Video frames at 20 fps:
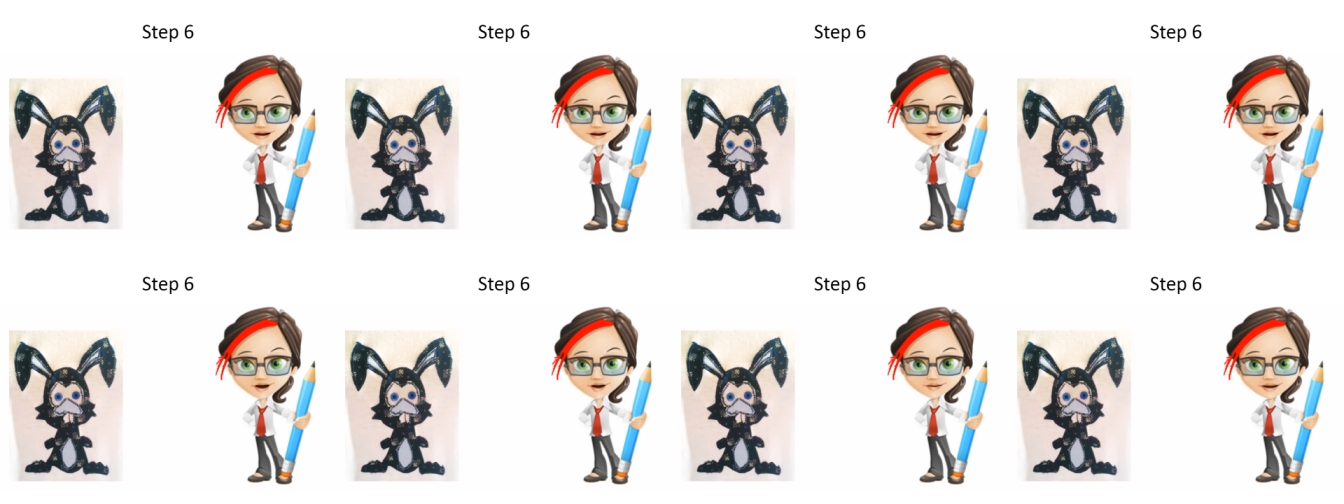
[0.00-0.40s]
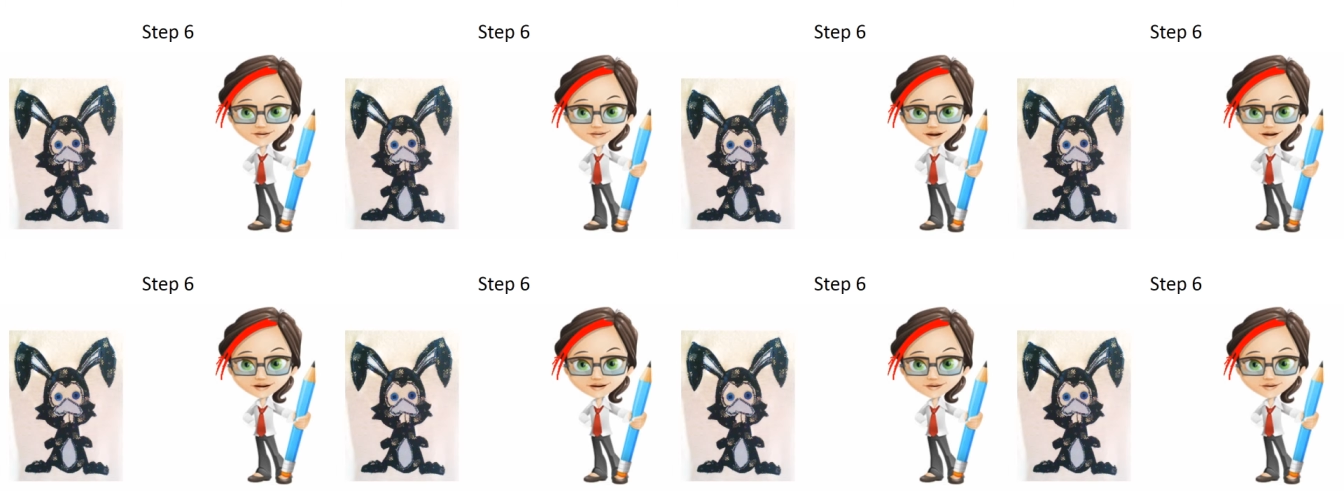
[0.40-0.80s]
so
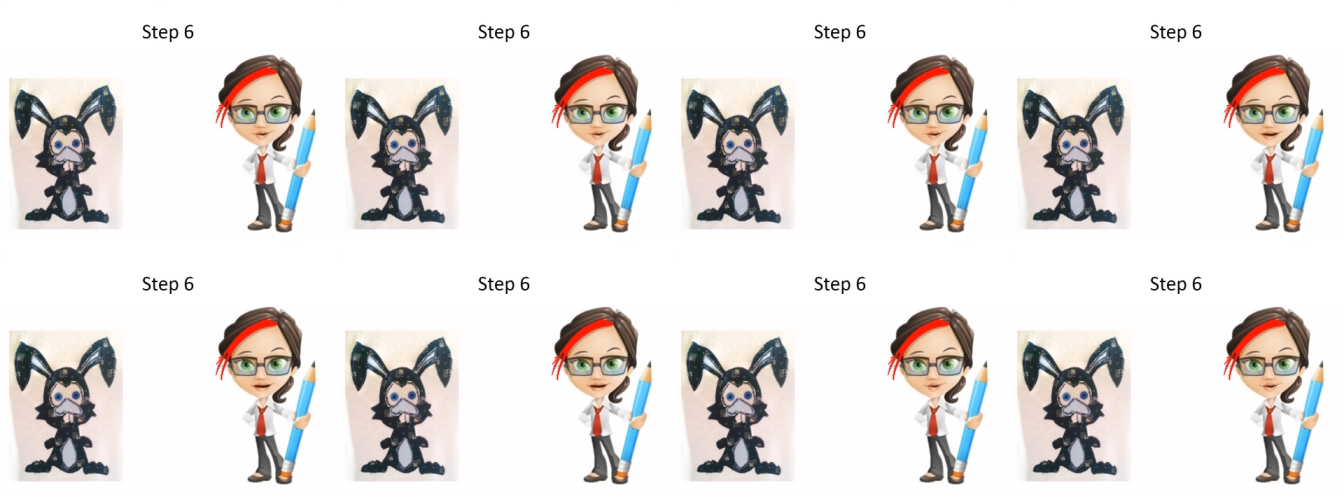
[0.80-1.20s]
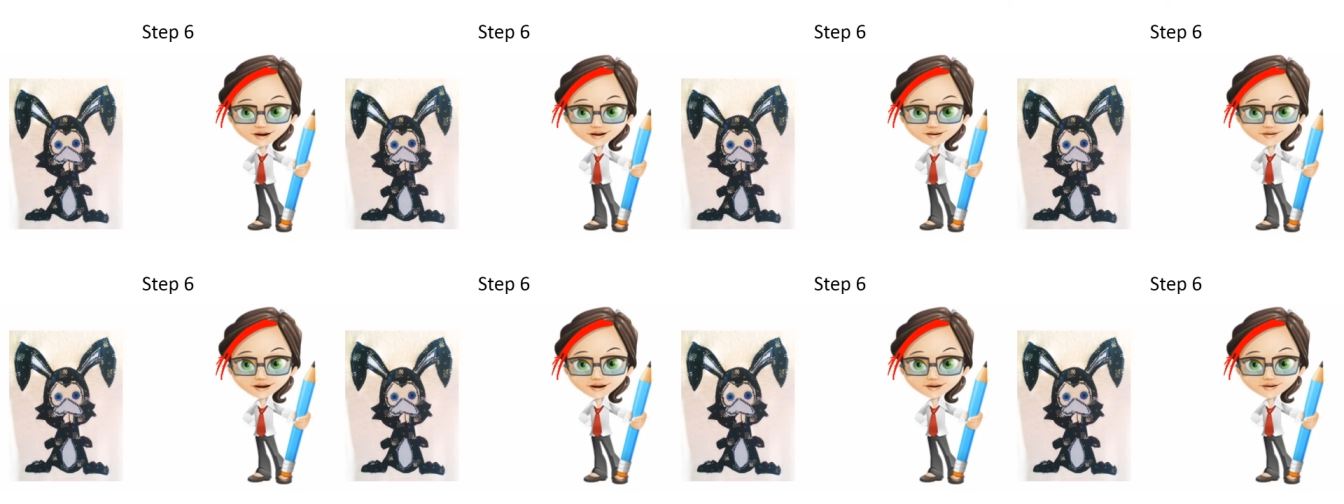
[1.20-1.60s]
as the stitch is
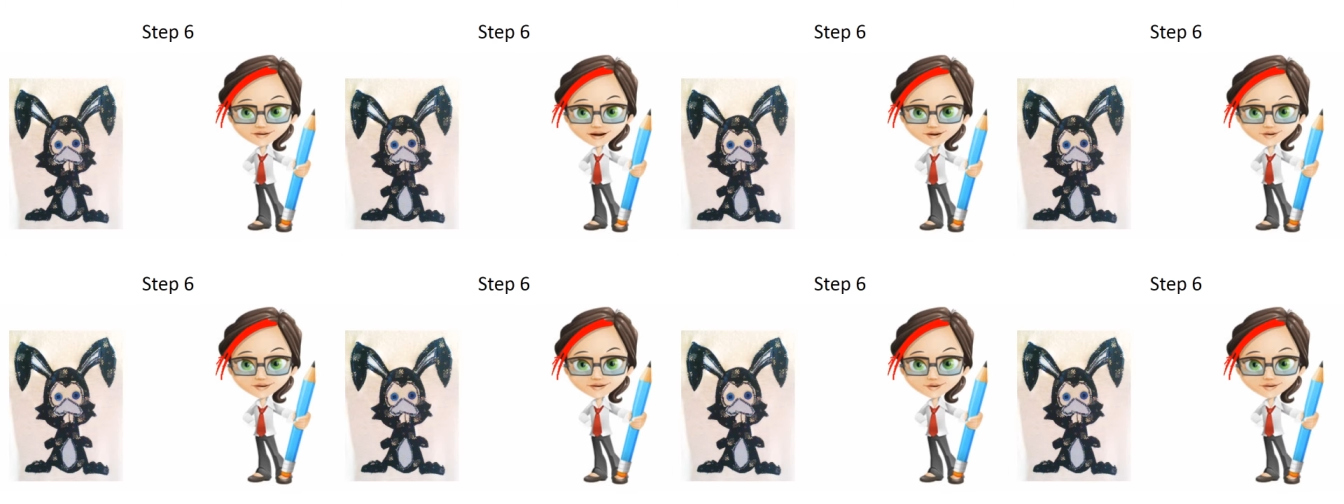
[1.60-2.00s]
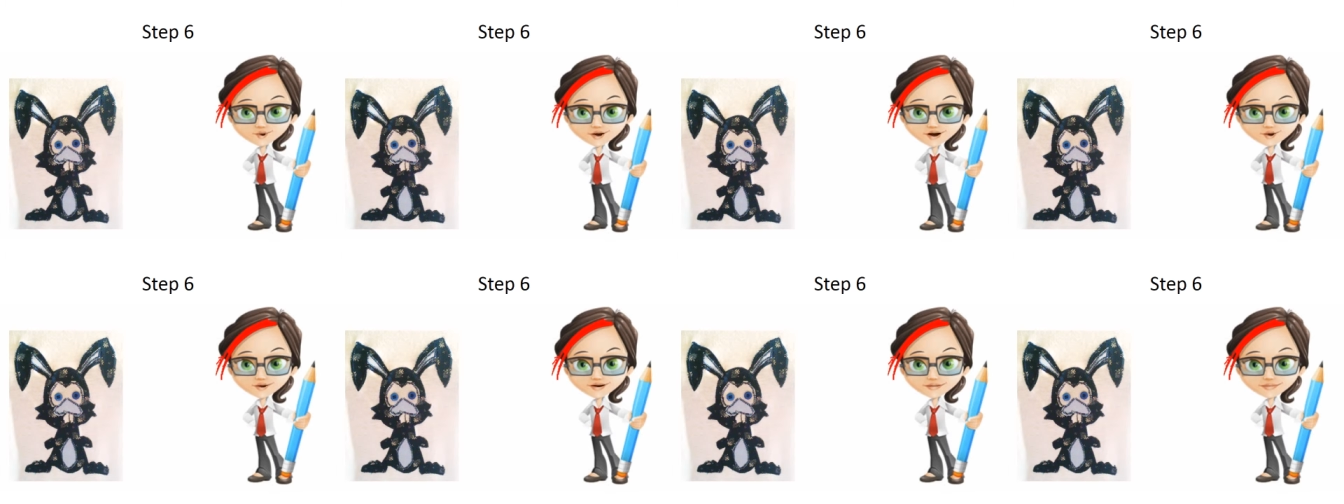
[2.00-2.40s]
just inside the
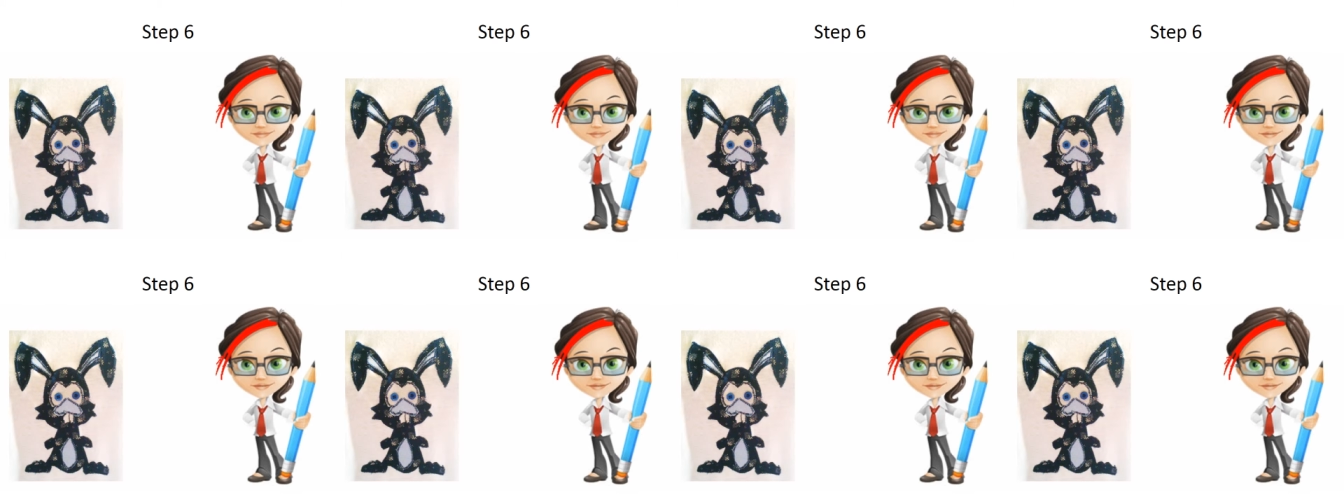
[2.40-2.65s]
border.